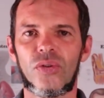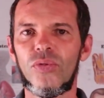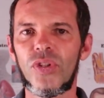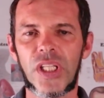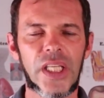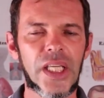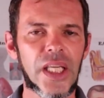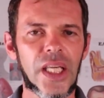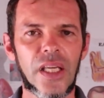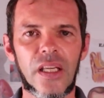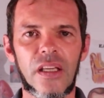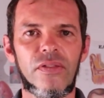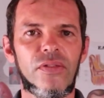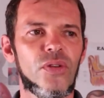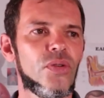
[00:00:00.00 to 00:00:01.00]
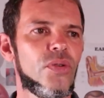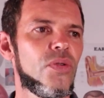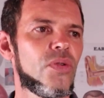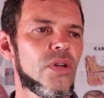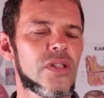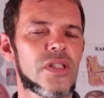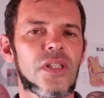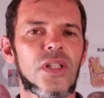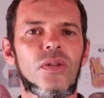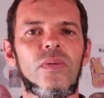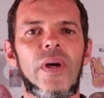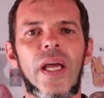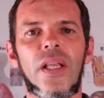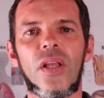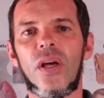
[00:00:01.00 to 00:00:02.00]
good kicking, if you do constant
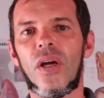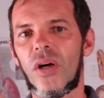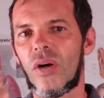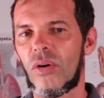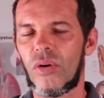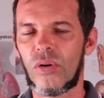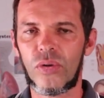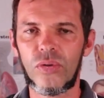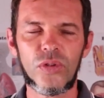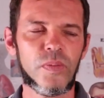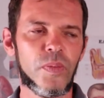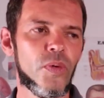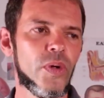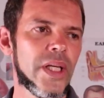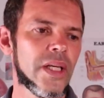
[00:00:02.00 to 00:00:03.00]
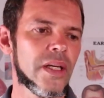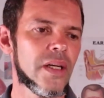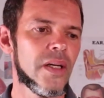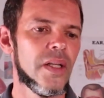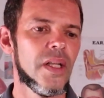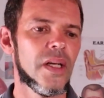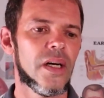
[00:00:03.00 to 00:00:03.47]
weight or good pulling,